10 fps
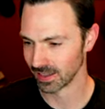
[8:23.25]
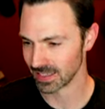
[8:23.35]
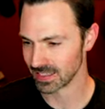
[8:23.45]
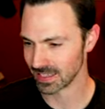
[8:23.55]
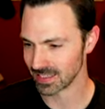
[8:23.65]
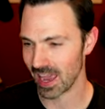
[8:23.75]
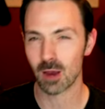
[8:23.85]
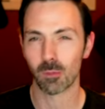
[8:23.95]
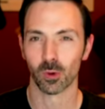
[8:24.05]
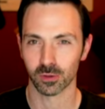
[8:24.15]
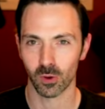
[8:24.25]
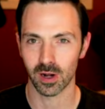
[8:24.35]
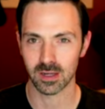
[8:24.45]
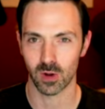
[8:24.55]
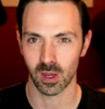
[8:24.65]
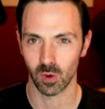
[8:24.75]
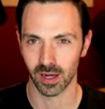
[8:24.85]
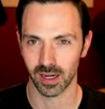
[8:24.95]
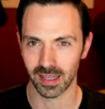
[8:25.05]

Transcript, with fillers: this is April twenty twenty-one,